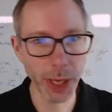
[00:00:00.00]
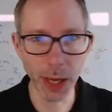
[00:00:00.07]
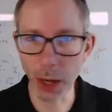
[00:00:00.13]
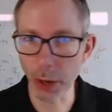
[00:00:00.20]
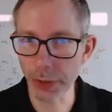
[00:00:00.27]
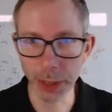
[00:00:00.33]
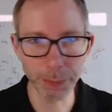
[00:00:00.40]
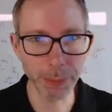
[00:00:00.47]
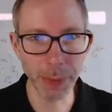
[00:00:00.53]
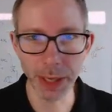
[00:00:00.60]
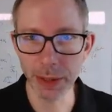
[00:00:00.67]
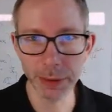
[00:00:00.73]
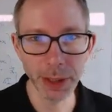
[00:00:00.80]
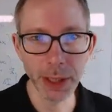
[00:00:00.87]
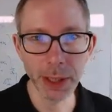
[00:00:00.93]
how that
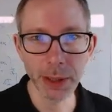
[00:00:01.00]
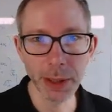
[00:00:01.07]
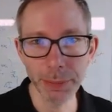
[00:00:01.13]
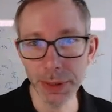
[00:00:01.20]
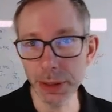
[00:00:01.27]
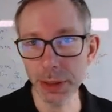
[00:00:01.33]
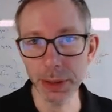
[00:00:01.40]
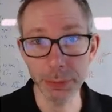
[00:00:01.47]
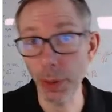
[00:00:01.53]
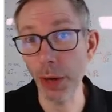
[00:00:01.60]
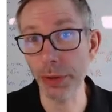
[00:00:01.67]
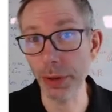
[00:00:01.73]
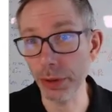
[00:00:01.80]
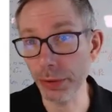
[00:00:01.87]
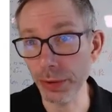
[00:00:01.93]
might be,
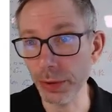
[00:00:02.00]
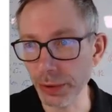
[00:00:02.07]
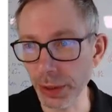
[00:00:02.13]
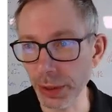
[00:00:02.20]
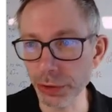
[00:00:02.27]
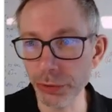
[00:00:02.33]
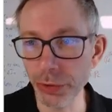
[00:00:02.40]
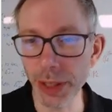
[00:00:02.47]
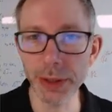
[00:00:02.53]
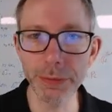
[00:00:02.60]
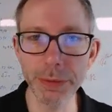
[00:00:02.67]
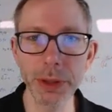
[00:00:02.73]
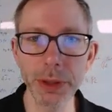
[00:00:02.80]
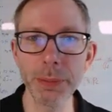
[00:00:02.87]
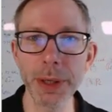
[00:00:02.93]
how such a trade
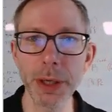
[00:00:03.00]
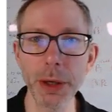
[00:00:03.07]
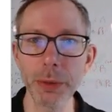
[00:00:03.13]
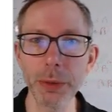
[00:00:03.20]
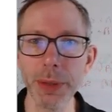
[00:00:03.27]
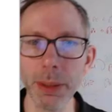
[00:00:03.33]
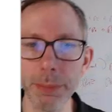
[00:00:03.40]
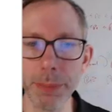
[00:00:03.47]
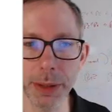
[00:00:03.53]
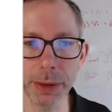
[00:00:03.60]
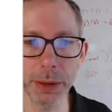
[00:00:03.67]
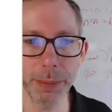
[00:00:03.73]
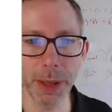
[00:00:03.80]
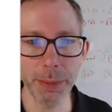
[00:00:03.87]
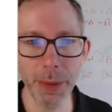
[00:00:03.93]
deficit might also be
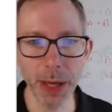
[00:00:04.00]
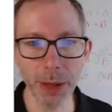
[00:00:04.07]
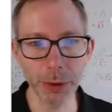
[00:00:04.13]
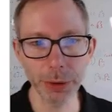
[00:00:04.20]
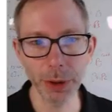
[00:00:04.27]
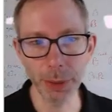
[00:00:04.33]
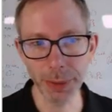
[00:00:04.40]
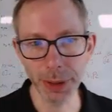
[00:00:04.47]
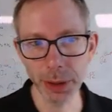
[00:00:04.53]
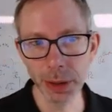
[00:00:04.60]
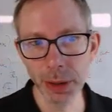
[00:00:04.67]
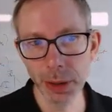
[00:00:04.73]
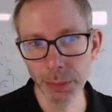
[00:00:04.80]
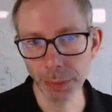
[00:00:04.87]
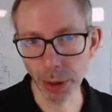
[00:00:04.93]
impacted by macroeconomic
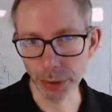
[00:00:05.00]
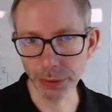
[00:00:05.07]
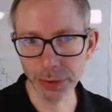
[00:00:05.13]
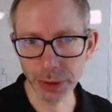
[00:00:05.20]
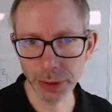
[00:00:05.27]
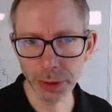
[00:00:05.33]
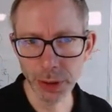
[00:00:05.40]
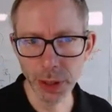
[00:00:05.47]
policy.